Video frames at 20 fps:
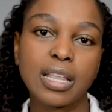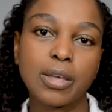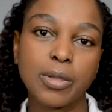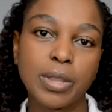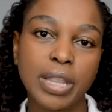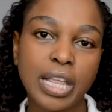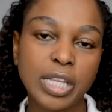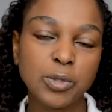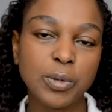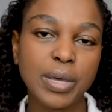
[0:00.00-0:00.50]

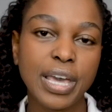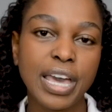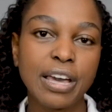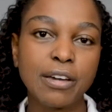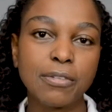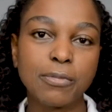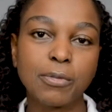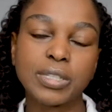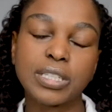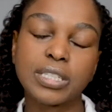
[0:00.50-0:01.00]
that we
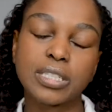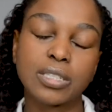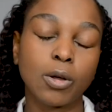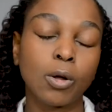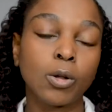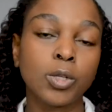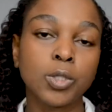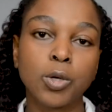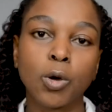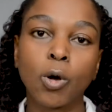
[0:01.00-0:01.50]
have, which is
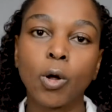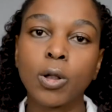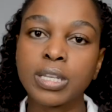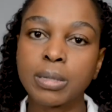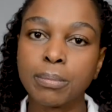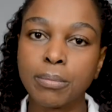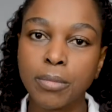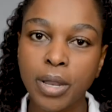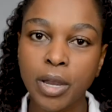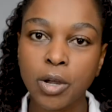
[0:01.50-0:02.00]
also called
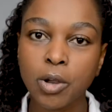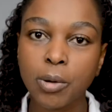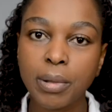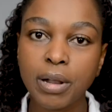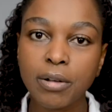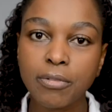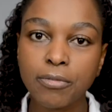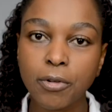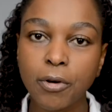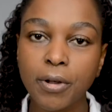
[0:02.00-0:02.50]
a
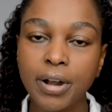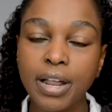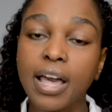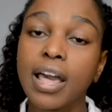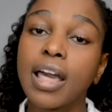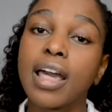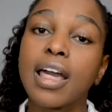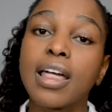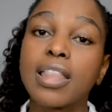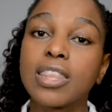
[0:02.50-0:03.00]
normal flora,
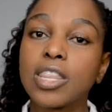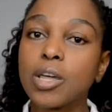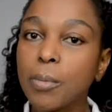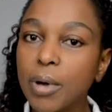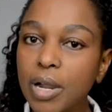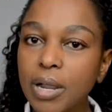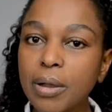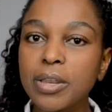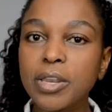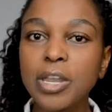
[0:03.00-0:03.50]

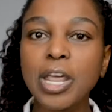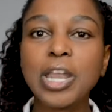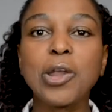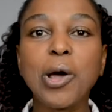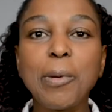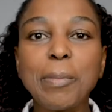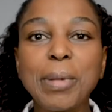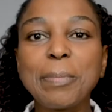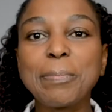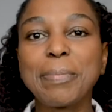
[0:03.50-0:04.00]
the
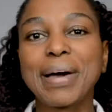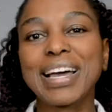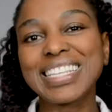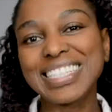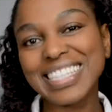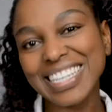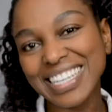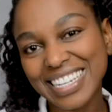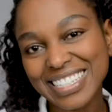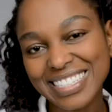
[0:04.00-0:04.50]
normal
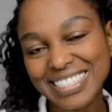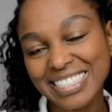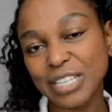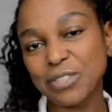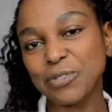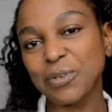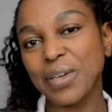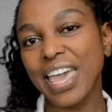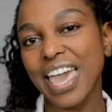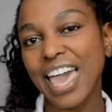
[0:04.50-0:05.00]
bacteria
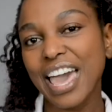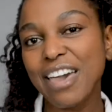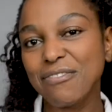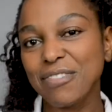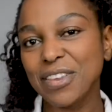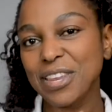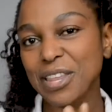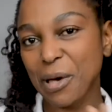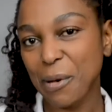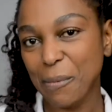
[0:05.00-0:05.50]
that we have
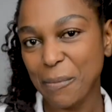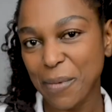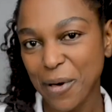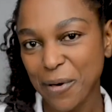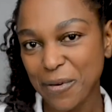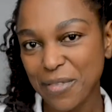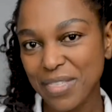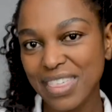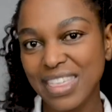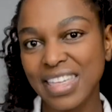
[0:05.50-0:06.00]
in our
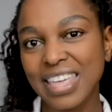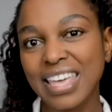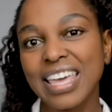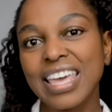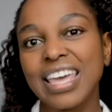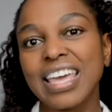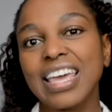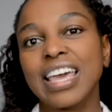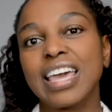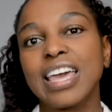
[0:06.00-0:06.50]
mouth,
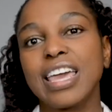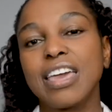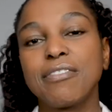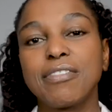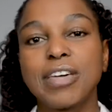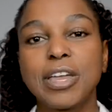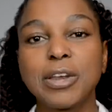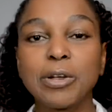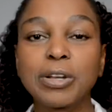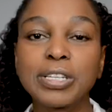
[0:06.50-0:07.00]
if
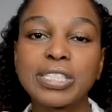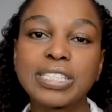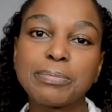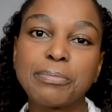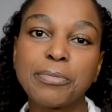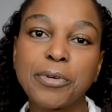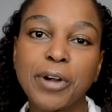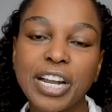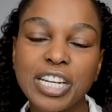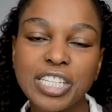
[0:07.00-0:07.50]
they're not
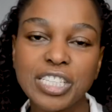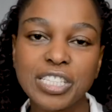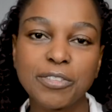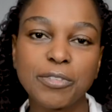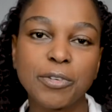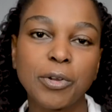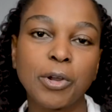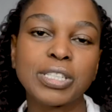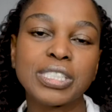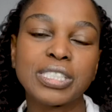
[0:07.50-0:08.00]
brushed, if
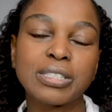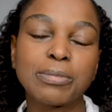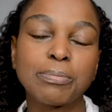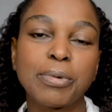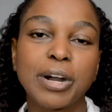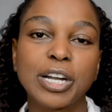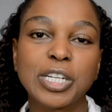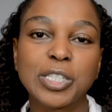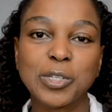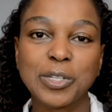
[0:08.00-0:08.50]
you don't
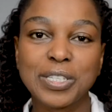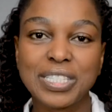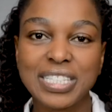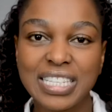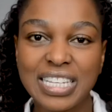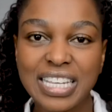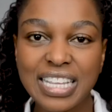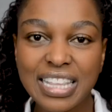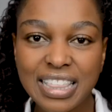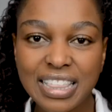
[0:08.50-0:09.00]
brush your
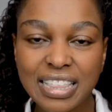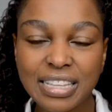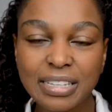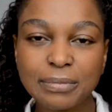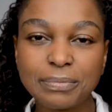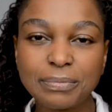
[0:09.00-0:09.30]
teeth,